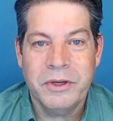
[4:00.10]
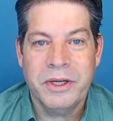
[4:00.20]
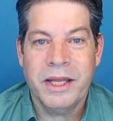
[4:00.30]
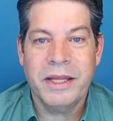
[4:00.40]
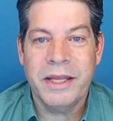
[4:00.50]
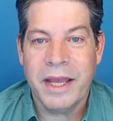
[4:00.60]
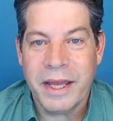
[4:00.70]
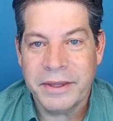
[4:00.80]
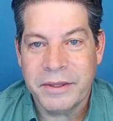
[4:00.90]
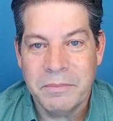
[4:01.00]
yelling
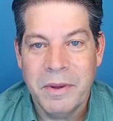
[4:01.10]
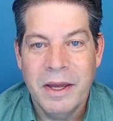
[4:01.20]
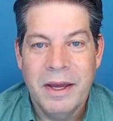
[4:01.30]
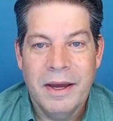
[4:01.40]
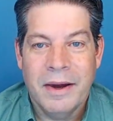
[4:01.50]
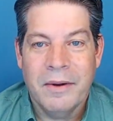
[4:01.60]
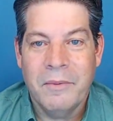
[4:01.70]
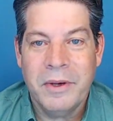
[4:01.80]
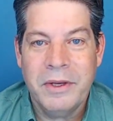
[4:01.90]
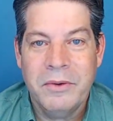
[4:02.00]
at them
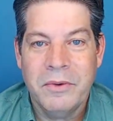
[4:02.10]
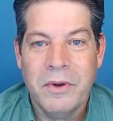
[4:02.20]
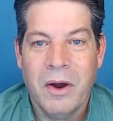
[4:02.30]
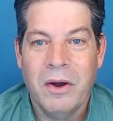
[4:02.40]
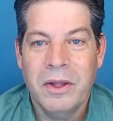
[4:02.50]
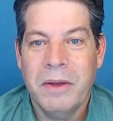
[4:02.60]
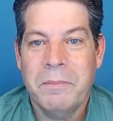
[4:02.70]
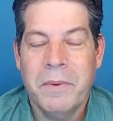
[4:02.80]
when you call up,